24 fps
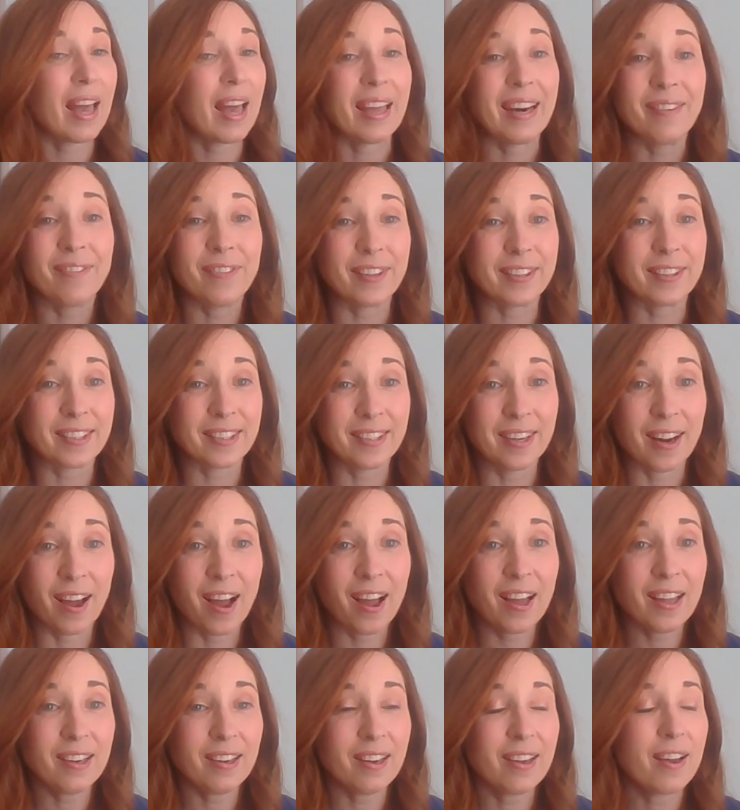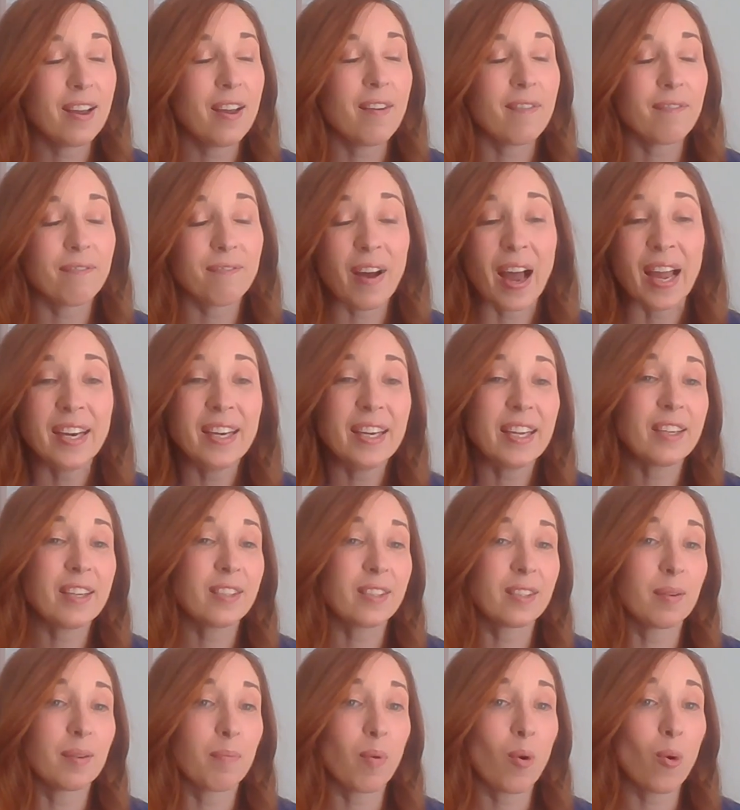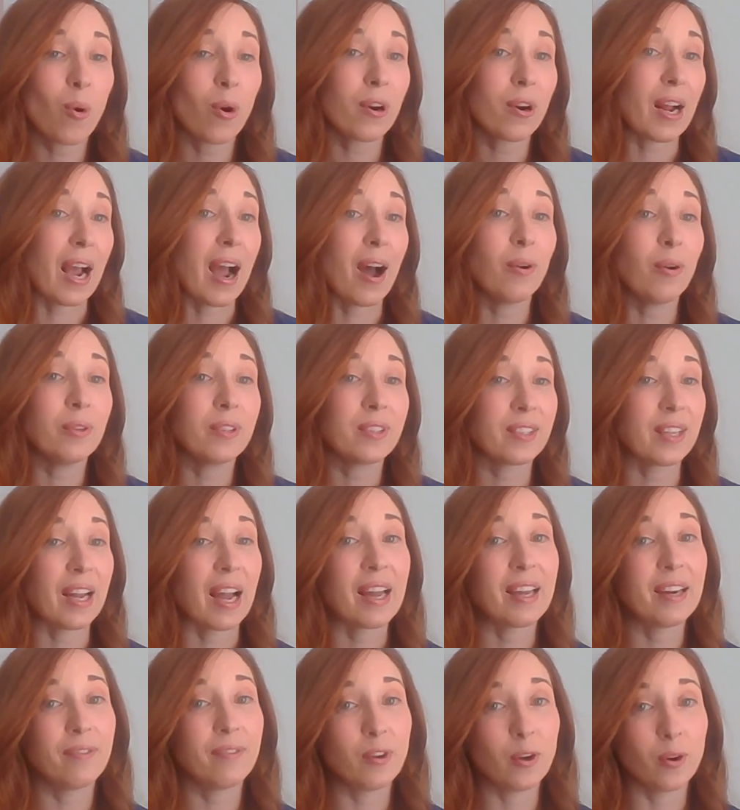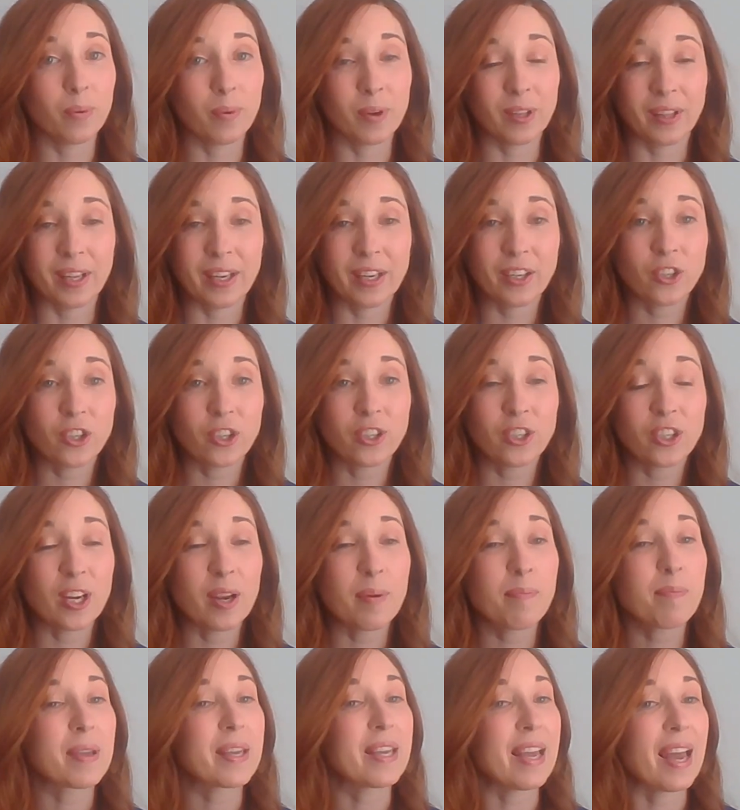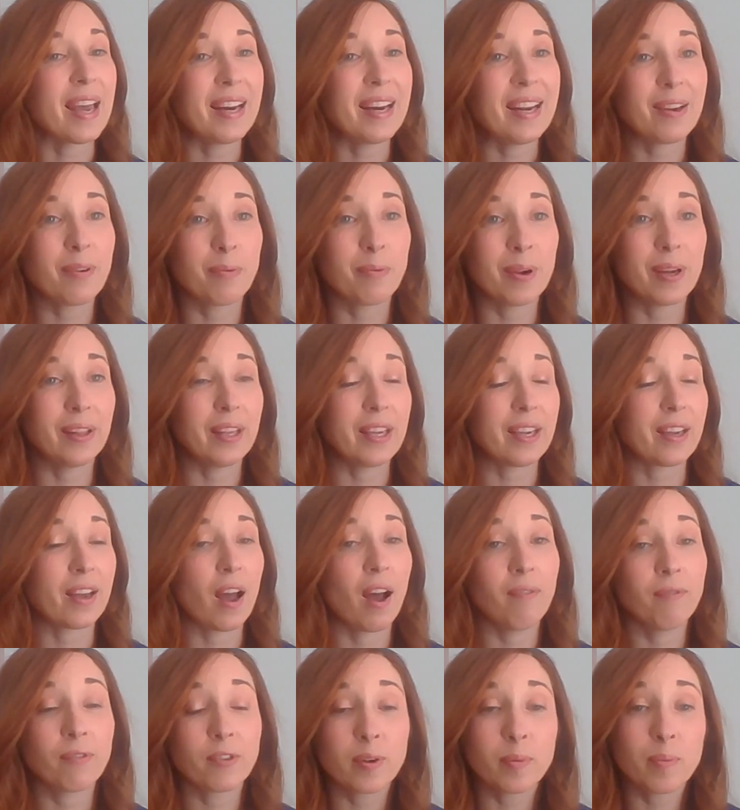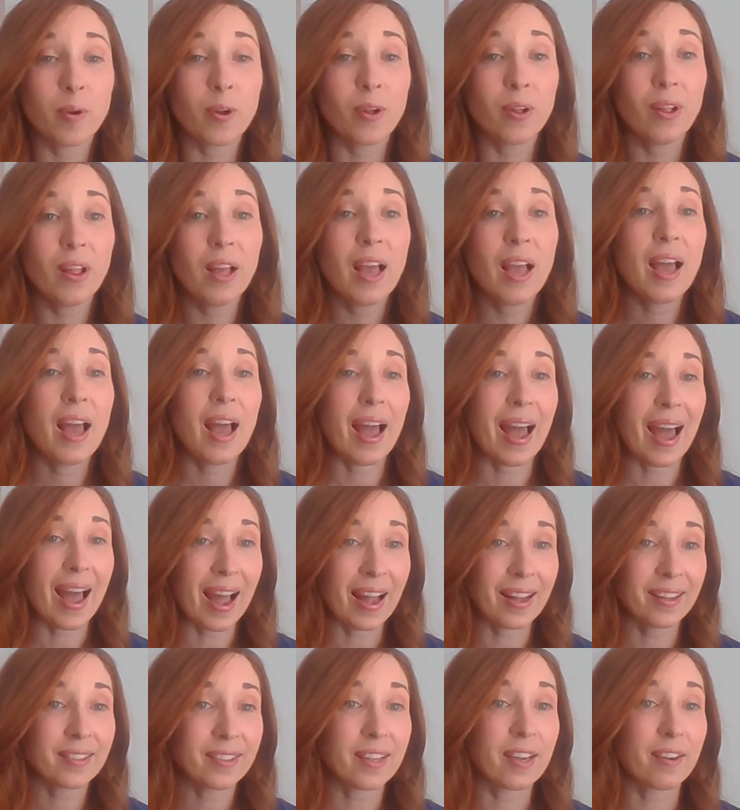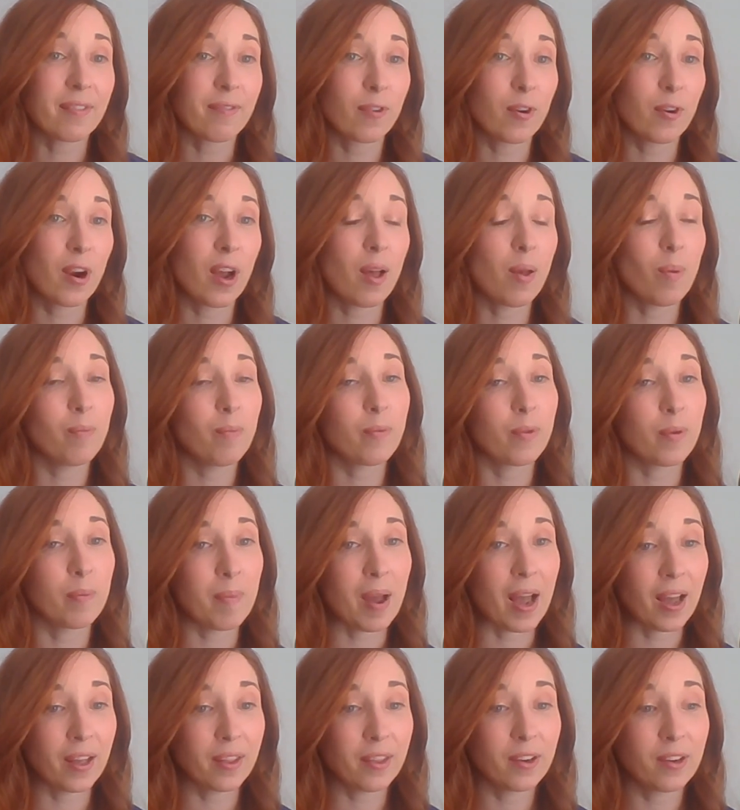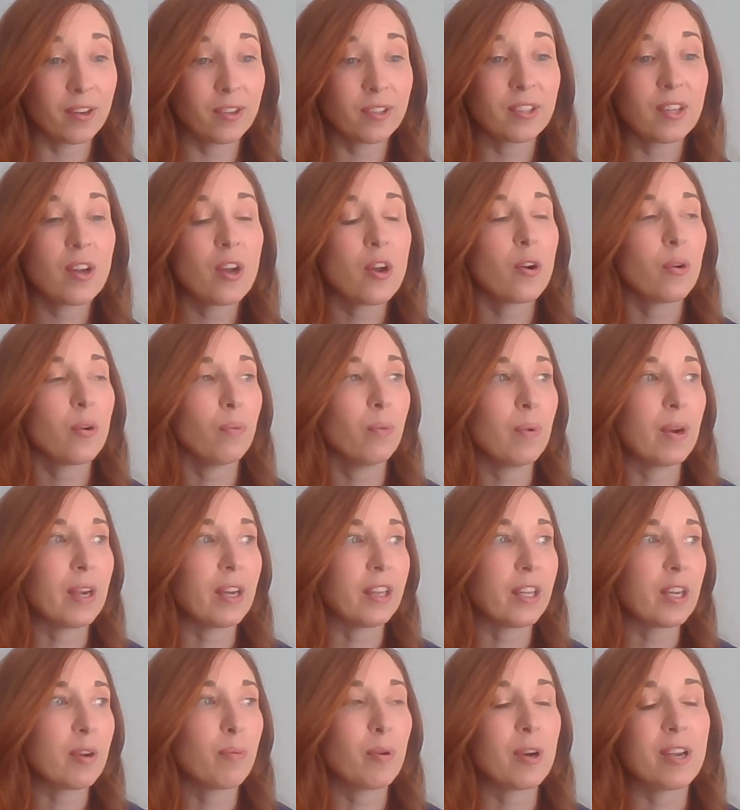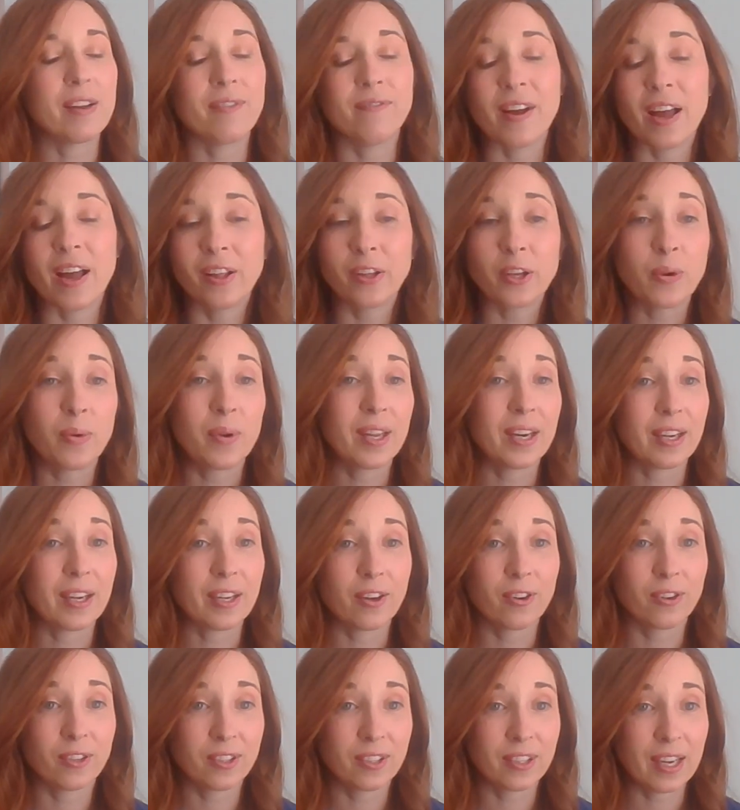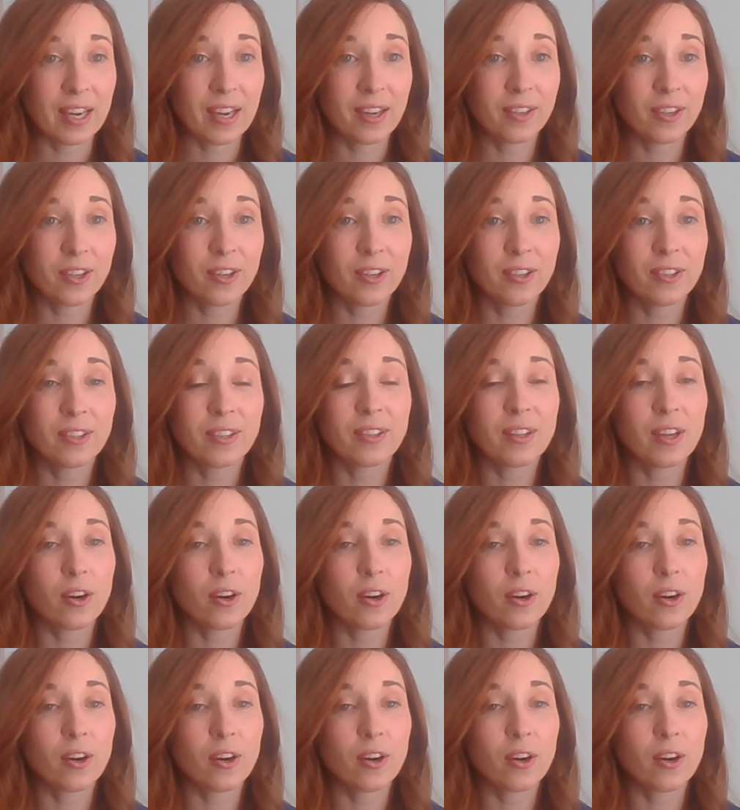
And if it's not, finding support outside of your relationship, getting really comfortable, asking for help from others, really reevaluating your standards.